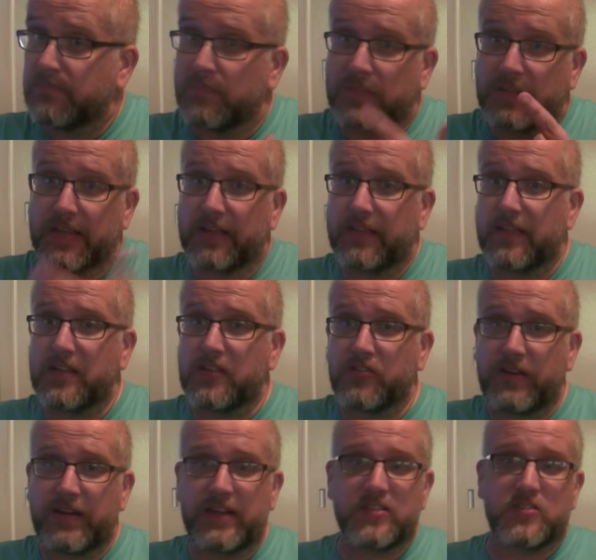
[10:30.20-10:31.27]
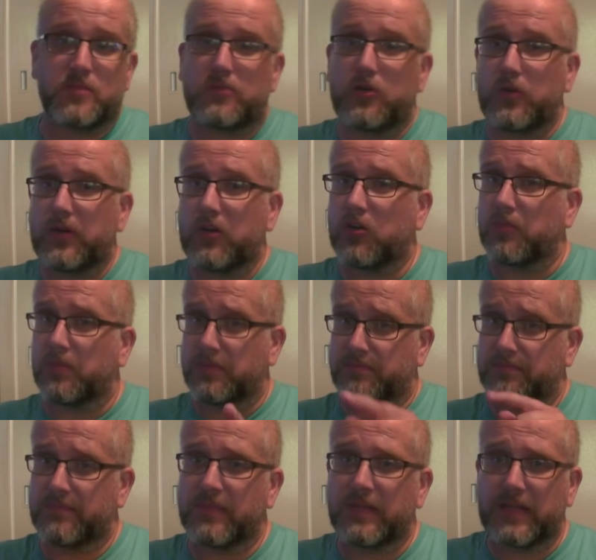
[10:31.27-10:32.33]
get the ingredients, brew it up.
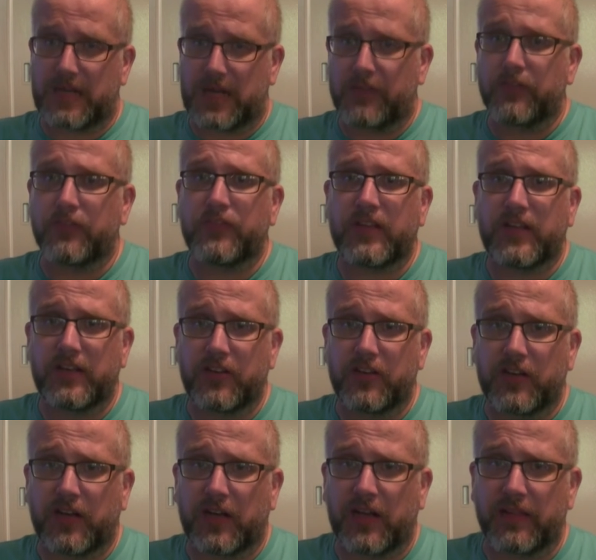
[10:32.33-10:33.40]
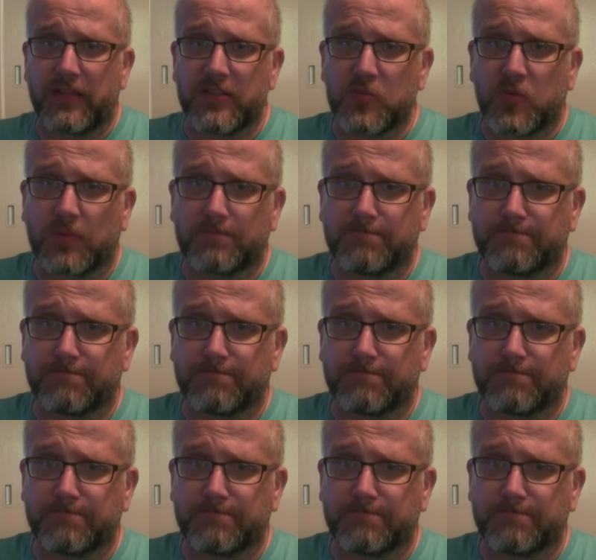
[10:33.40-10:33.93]
I have a feeling you're going to like this one.